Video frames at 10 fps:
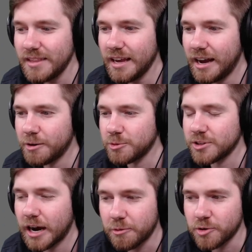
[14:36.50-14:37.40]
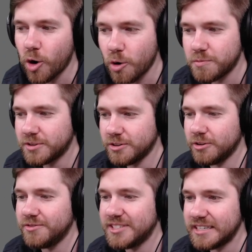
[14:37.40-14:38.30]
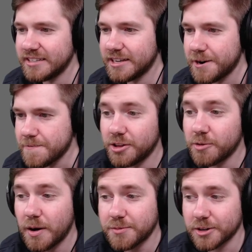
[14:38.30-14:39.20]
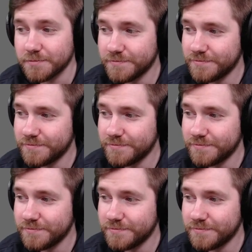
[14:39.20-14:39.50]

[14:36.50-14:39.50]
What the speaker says: I would have hoped to have seen it there. The Eruptor.